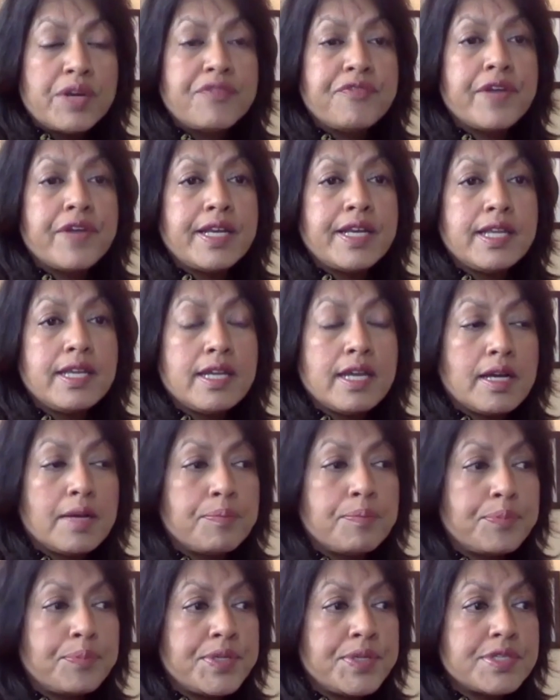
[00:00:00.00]
fighting a
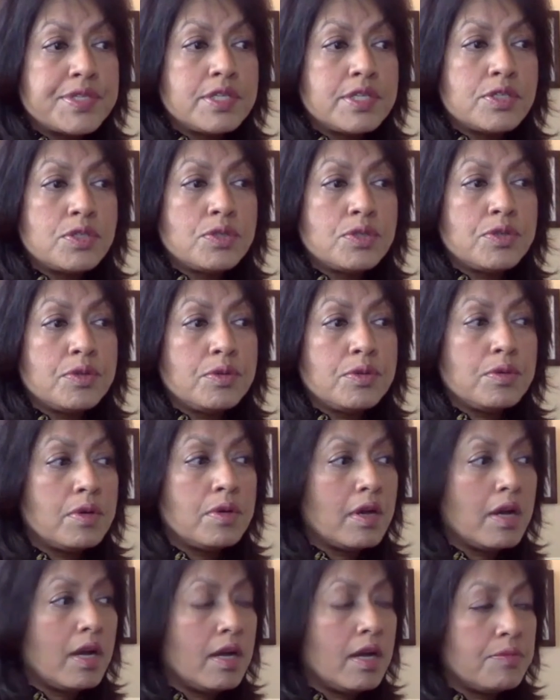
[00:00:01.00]
prison to,
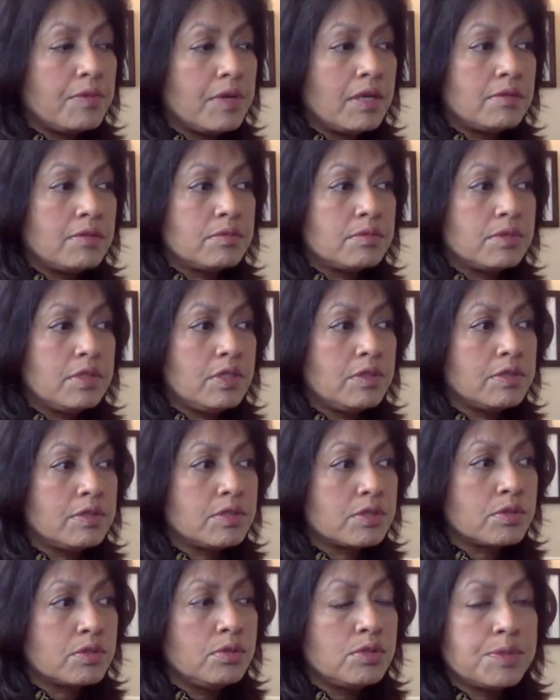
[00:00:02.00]

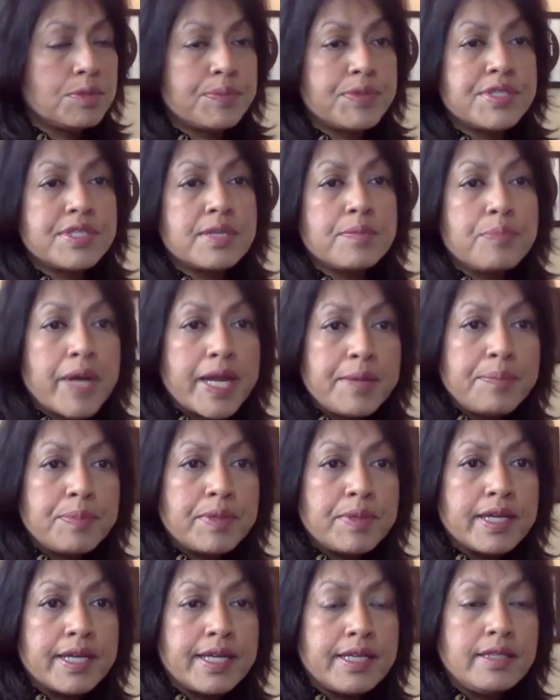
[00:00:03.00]
school to prison
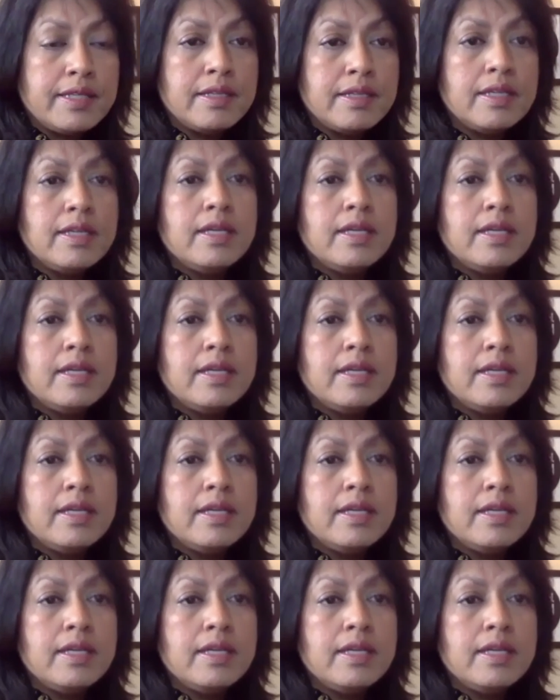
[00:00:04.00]
pipeline.